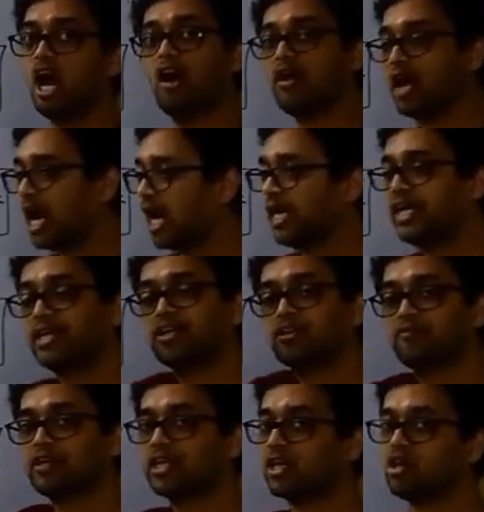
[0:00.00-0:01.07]
our height
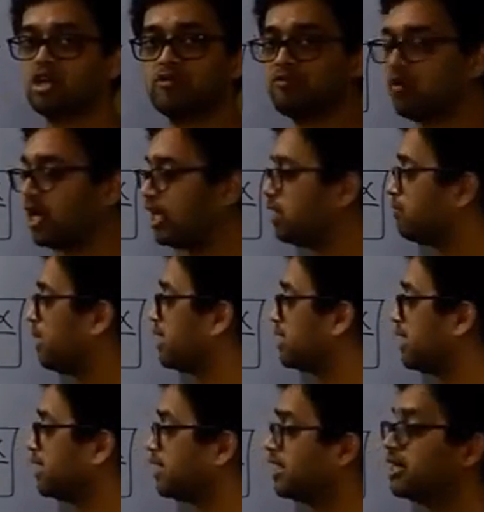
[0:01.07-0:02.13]
we cannot find by
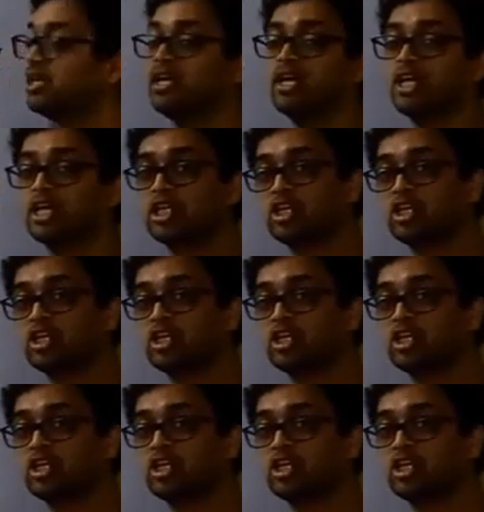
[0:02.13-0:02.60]
taking